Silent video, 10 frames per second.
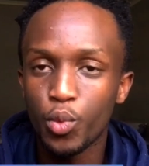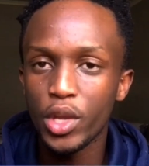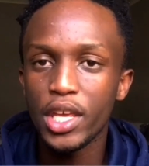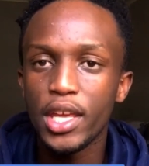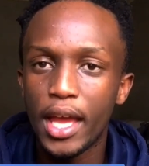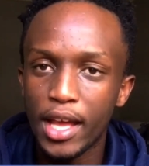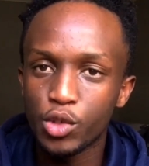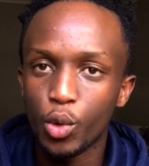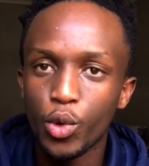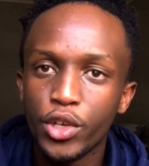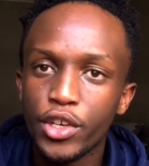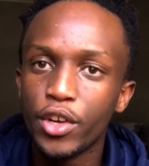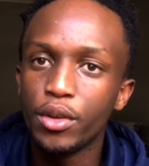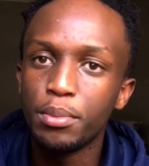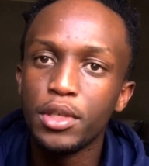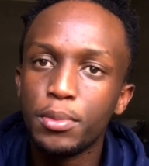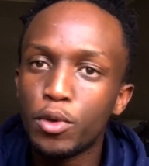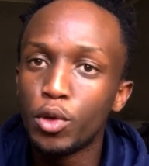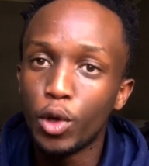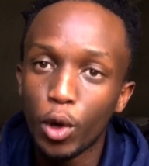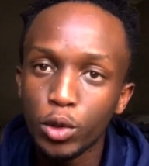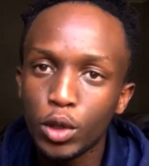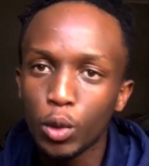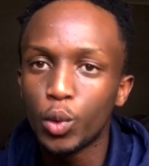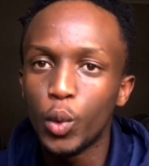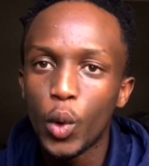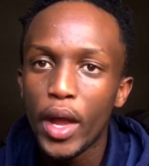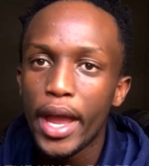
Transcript: we as ordinary people go through,